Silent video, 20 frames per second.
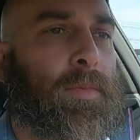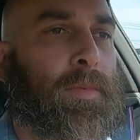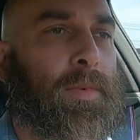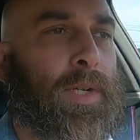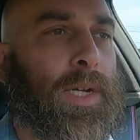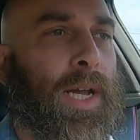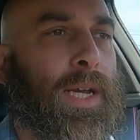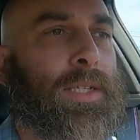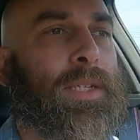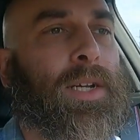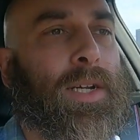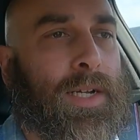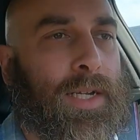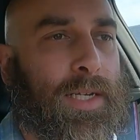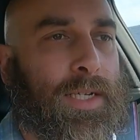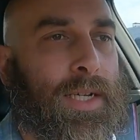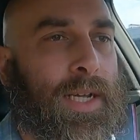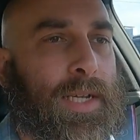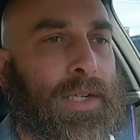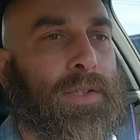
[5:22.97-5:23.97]
We're not
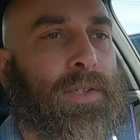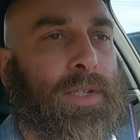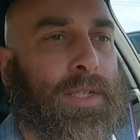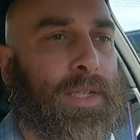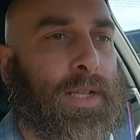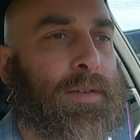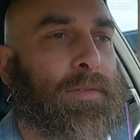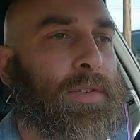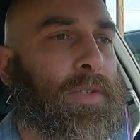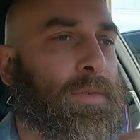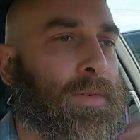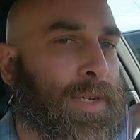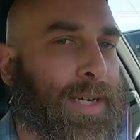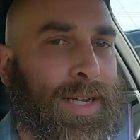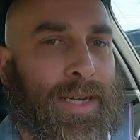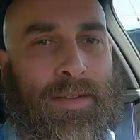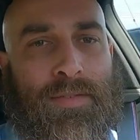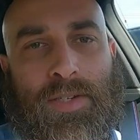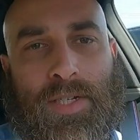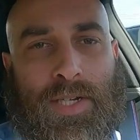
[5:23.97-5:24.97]
talking dangerous levels. We're
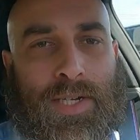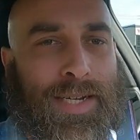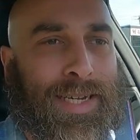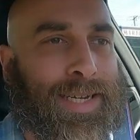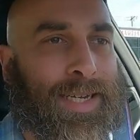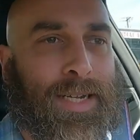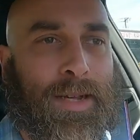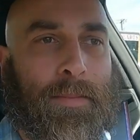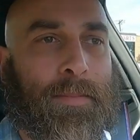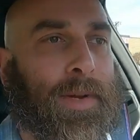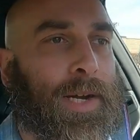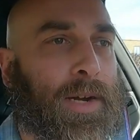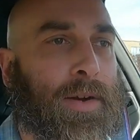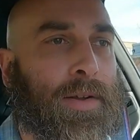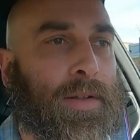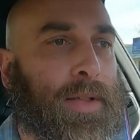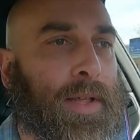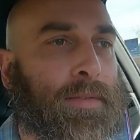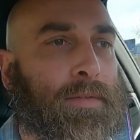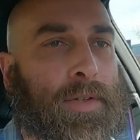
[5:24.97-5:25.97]
not even talking
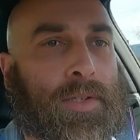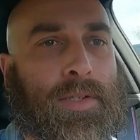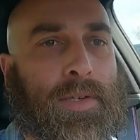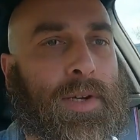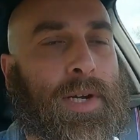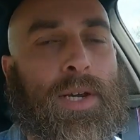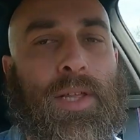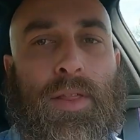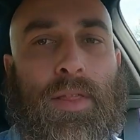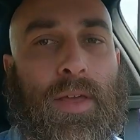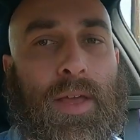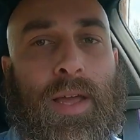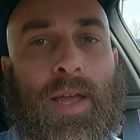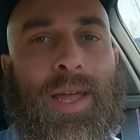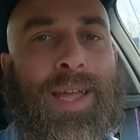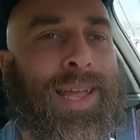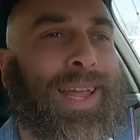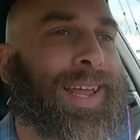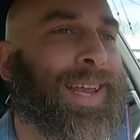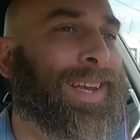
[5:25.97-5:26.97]
Camaro levels or anything
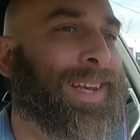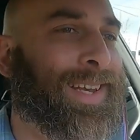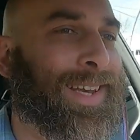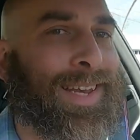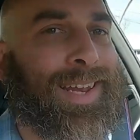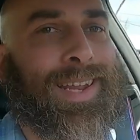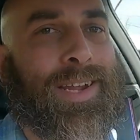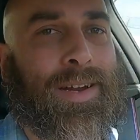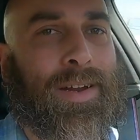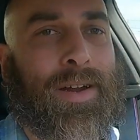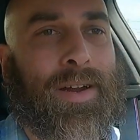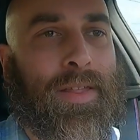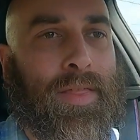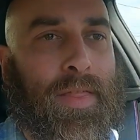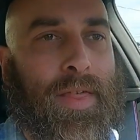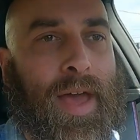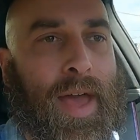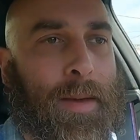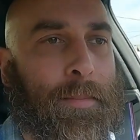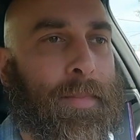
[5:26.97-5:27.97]
near
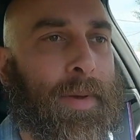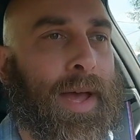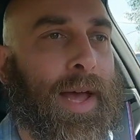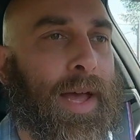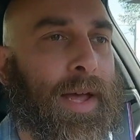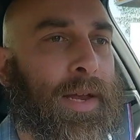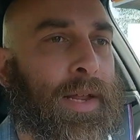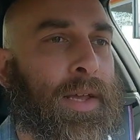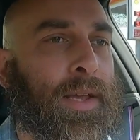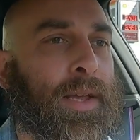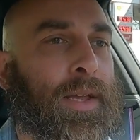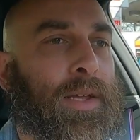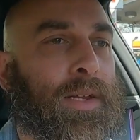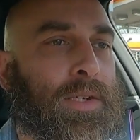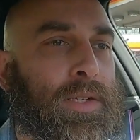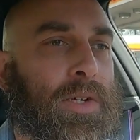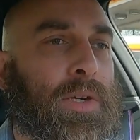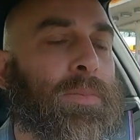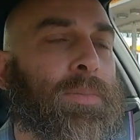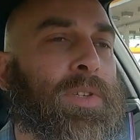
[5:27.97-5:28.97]
that bad
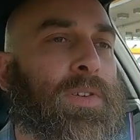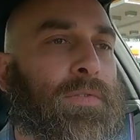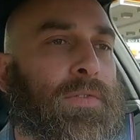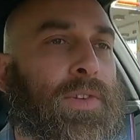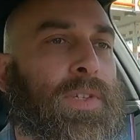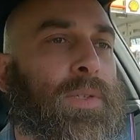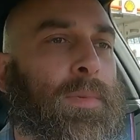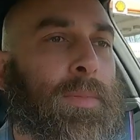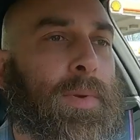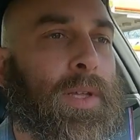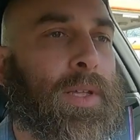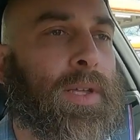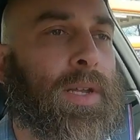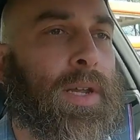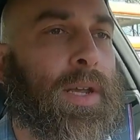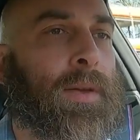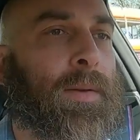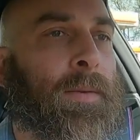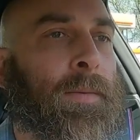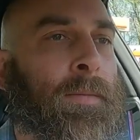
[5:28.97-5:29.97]
in terms of
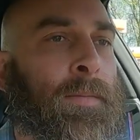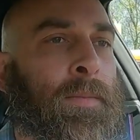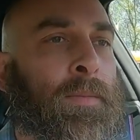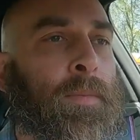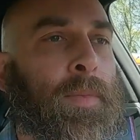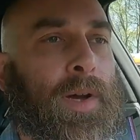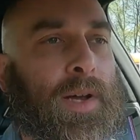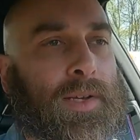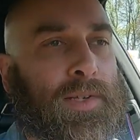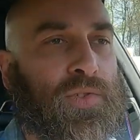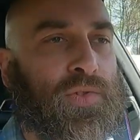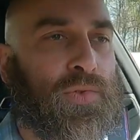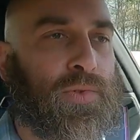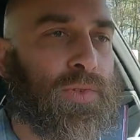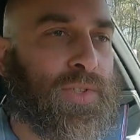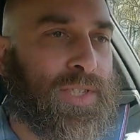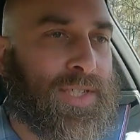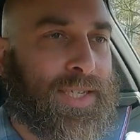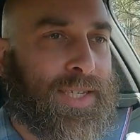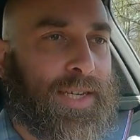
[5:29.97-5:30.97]
visibility. But
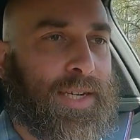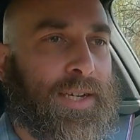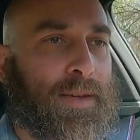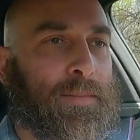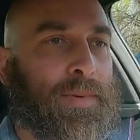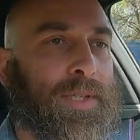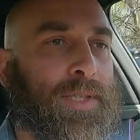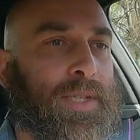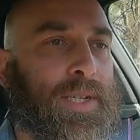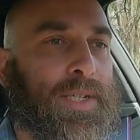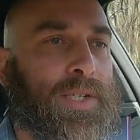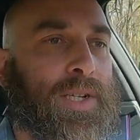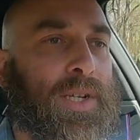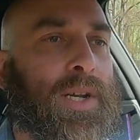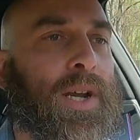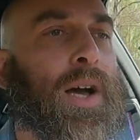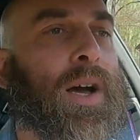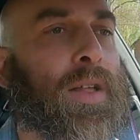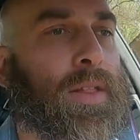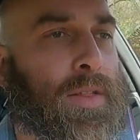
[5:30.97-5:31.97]
seating
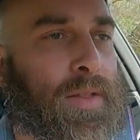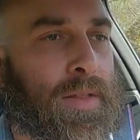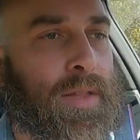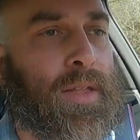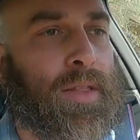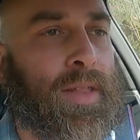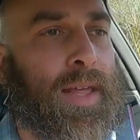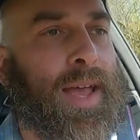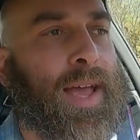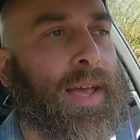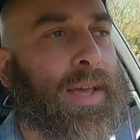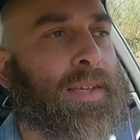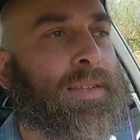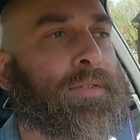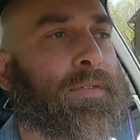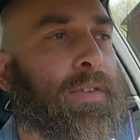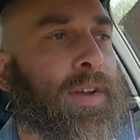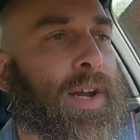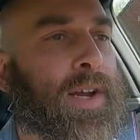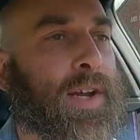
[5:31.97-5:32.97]
position, other than that,
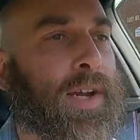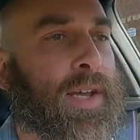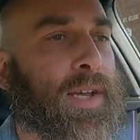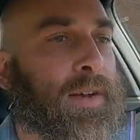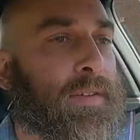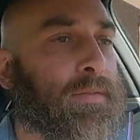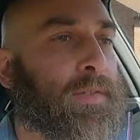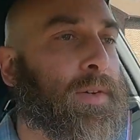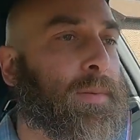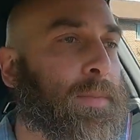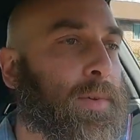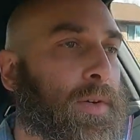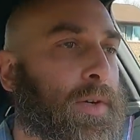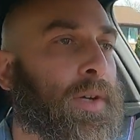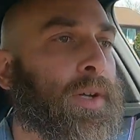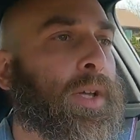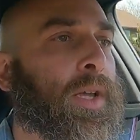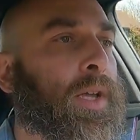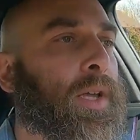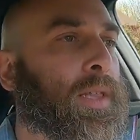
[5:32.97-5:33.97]
is very
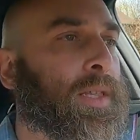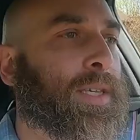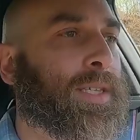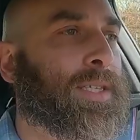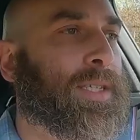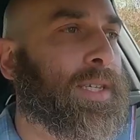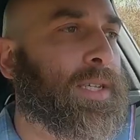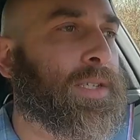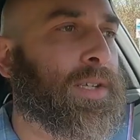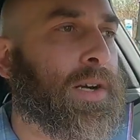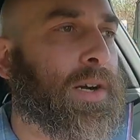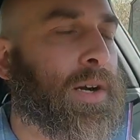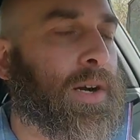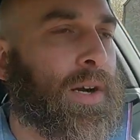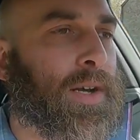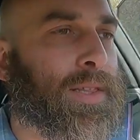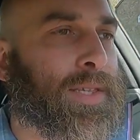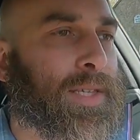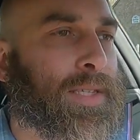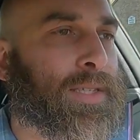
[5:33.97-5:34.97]
comfortable. These seats
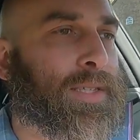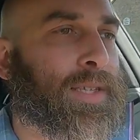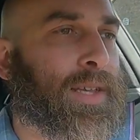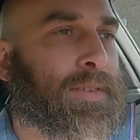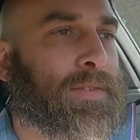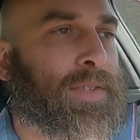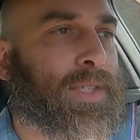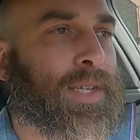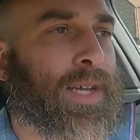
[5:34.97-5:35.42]
are on the stiff